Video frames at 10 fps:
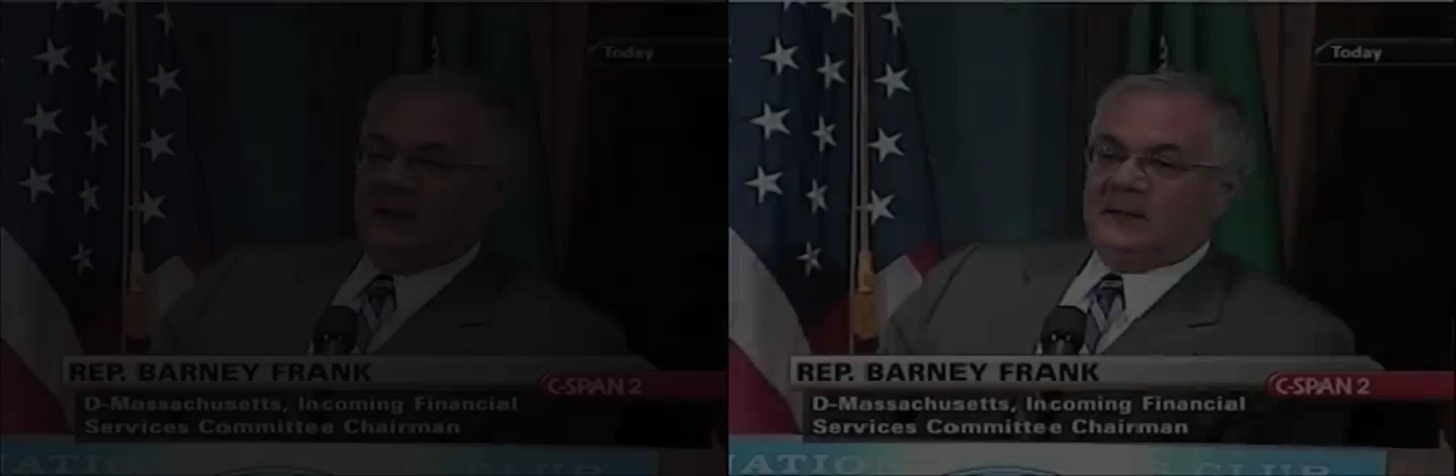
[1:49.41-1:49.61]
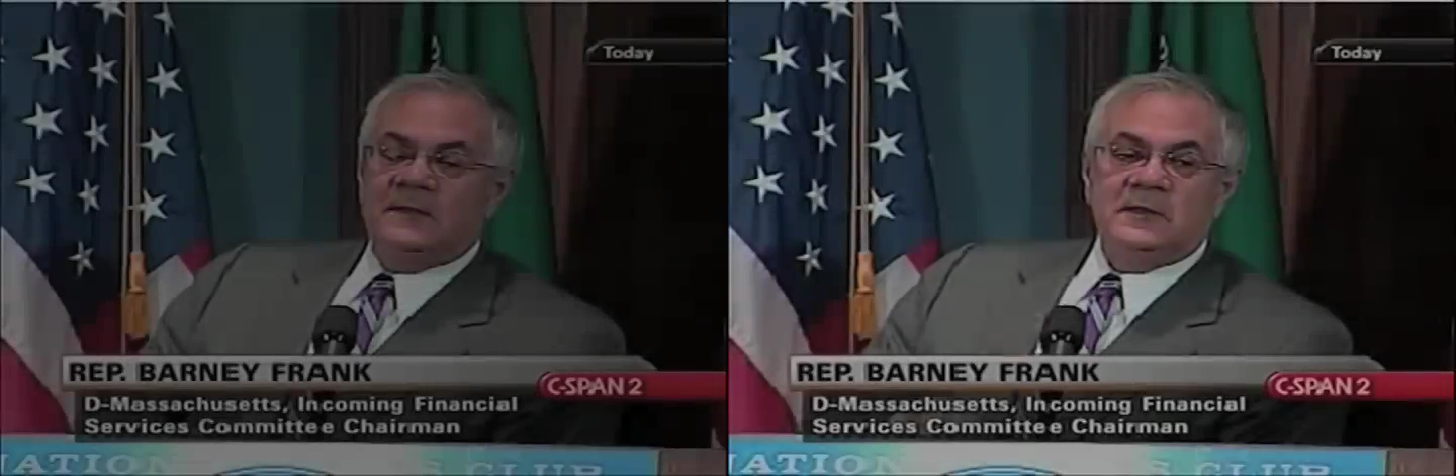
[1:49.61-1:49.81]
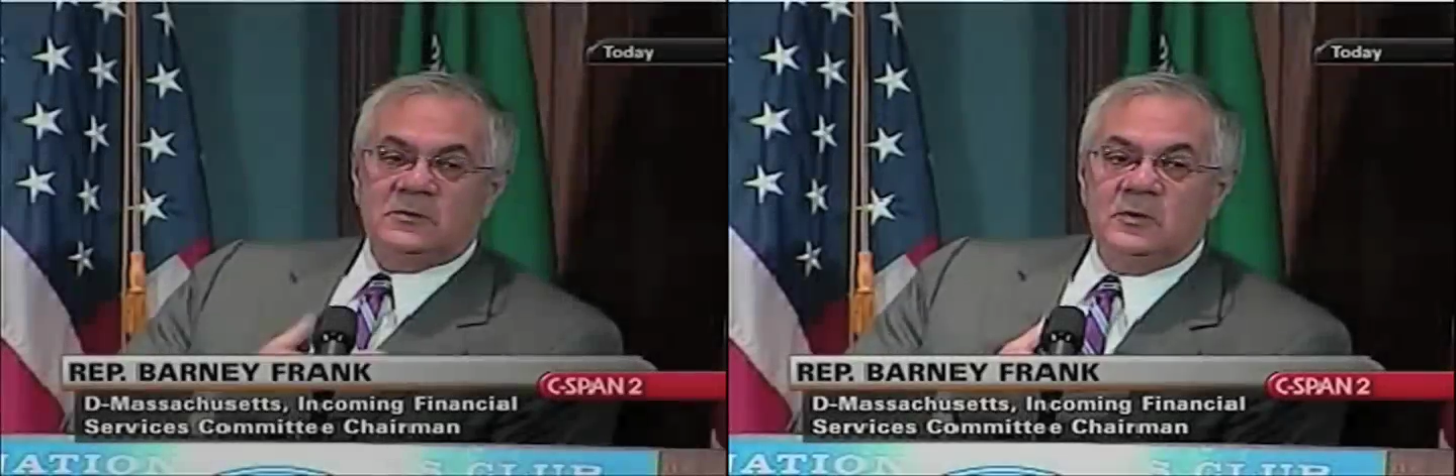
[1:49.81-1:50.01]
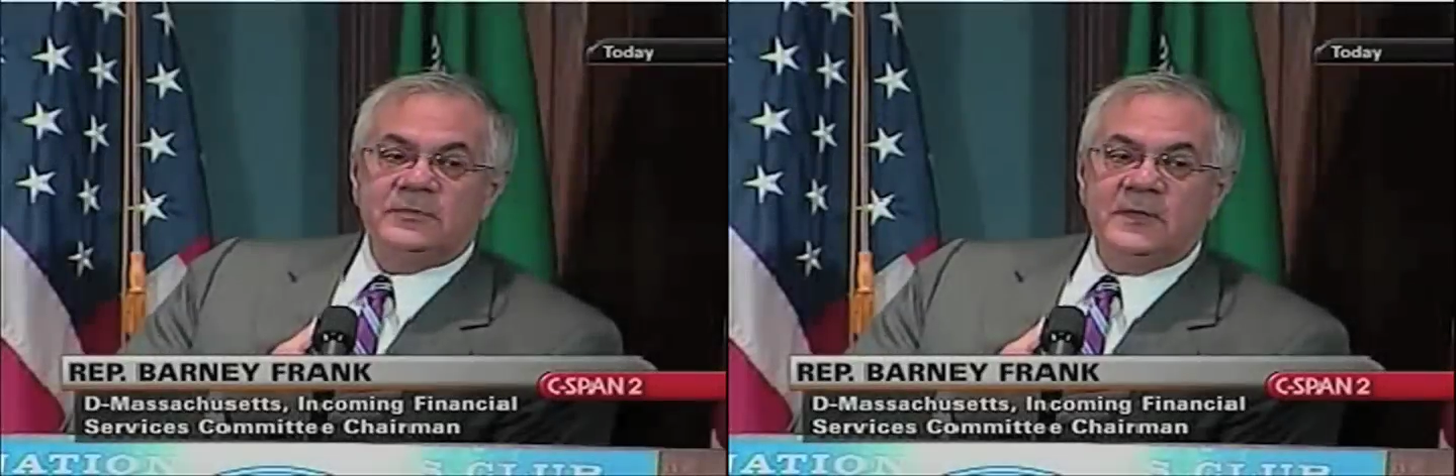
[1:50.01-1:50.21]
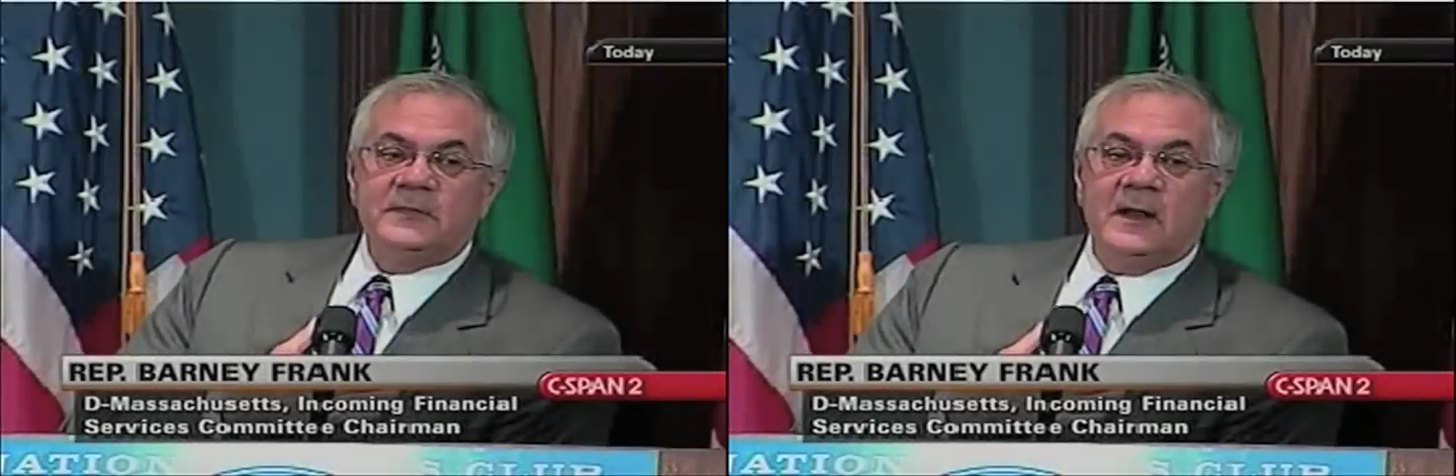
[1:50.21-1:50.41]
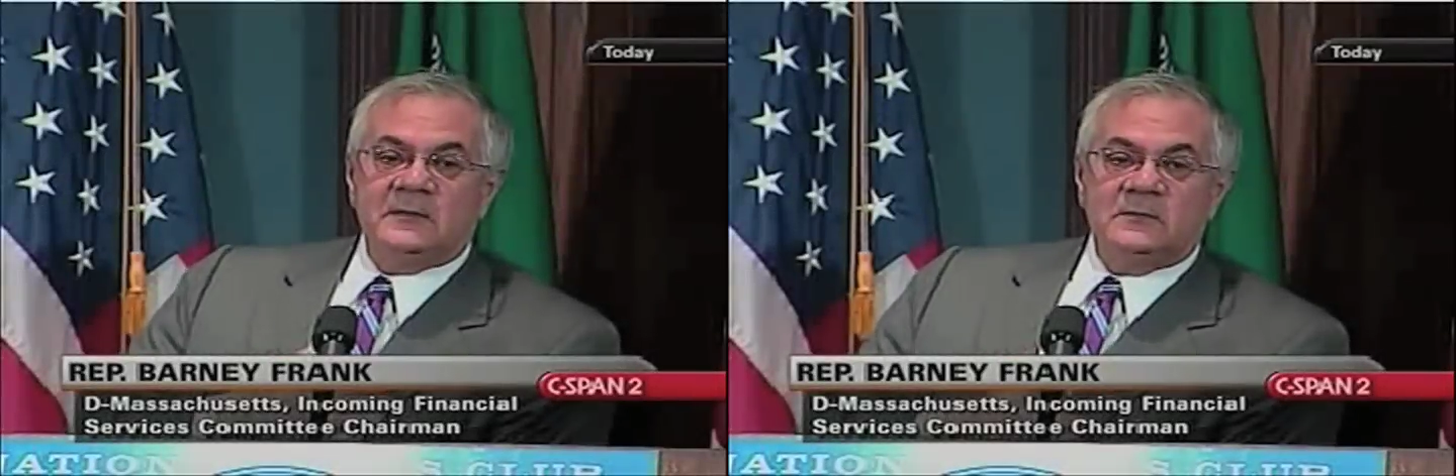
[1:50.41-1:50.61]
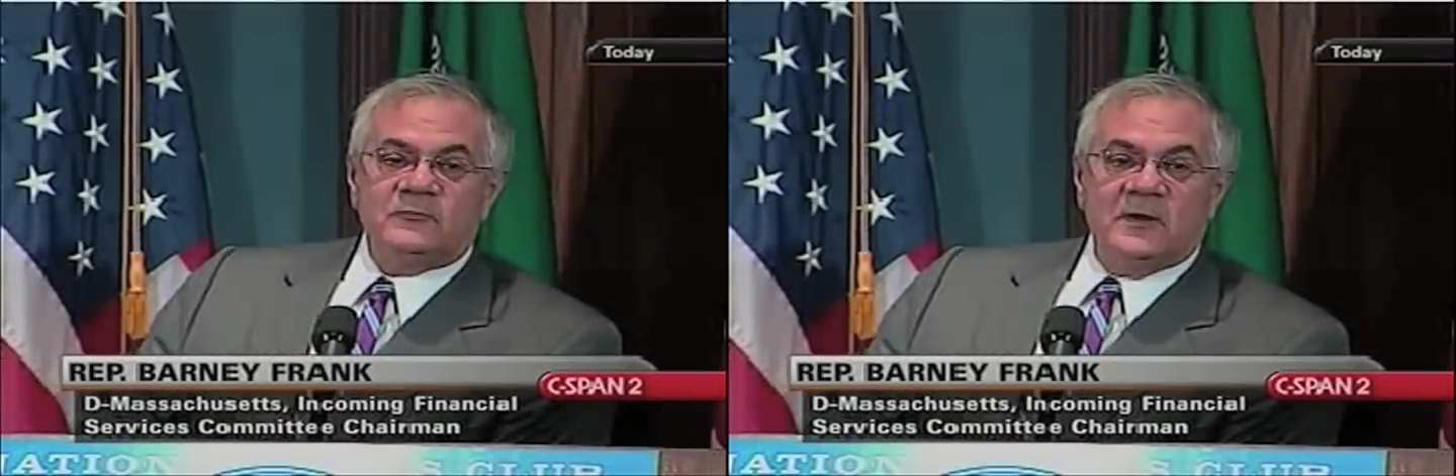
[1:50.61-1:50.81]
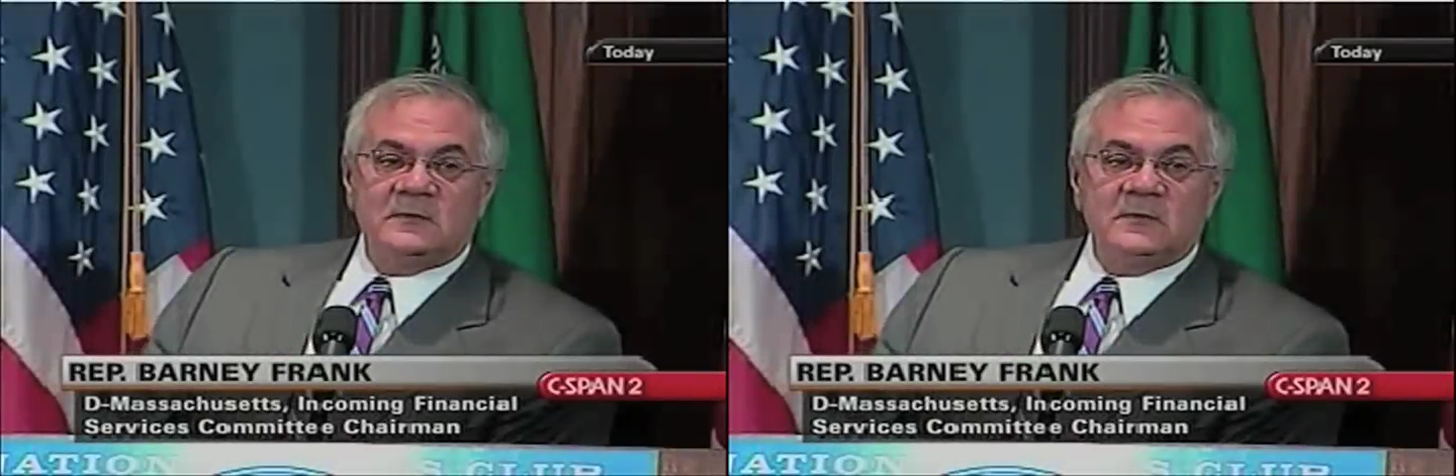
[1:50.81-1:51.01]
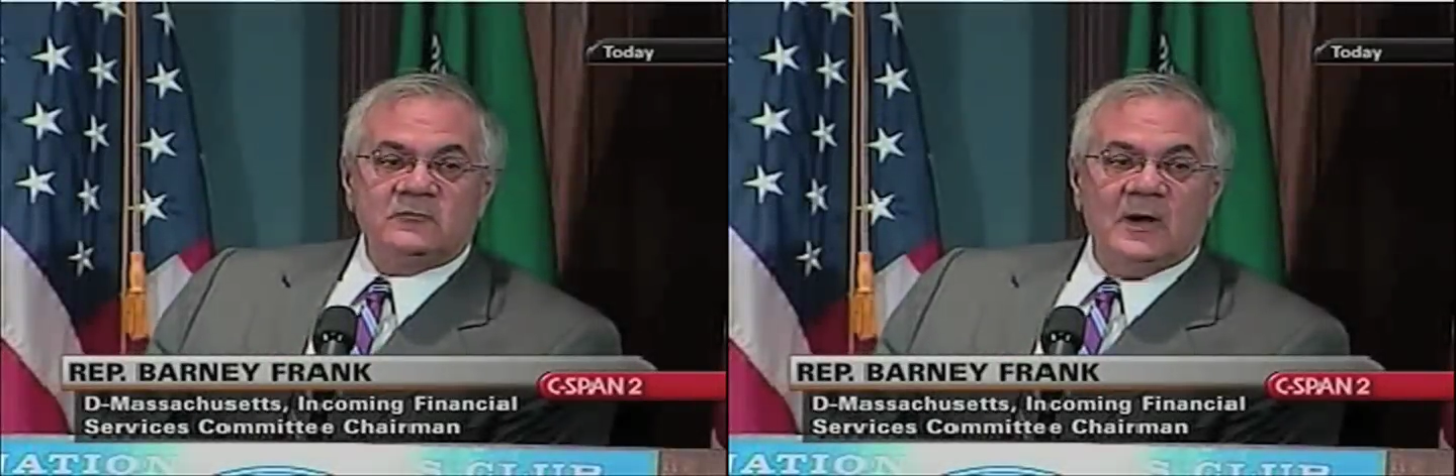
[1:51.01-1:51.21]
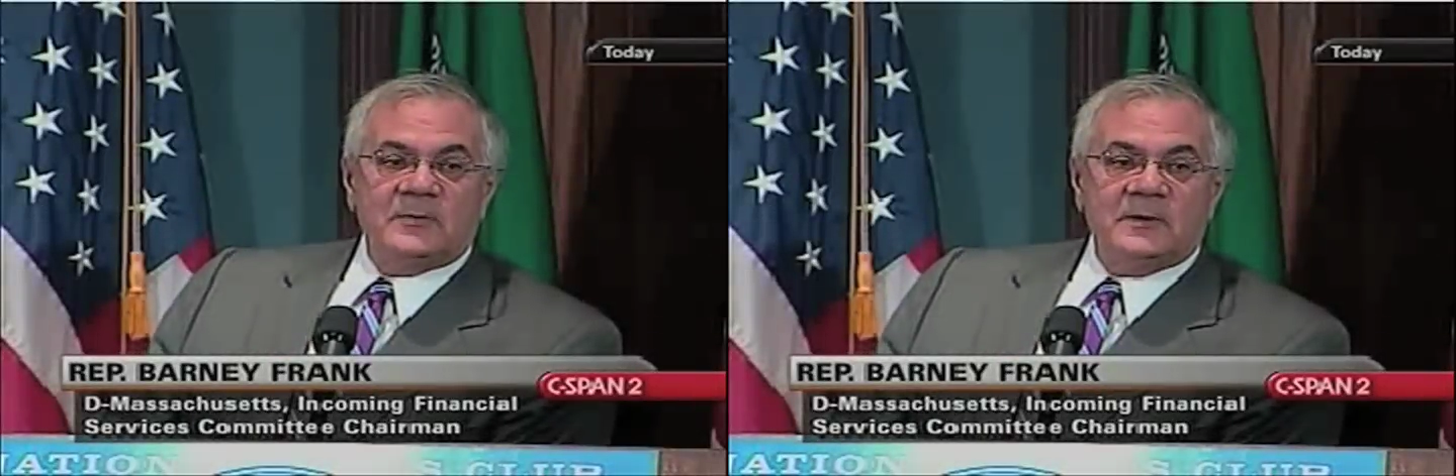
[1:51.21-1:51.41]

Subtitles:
I think it's a good thing that housing prices are dropping.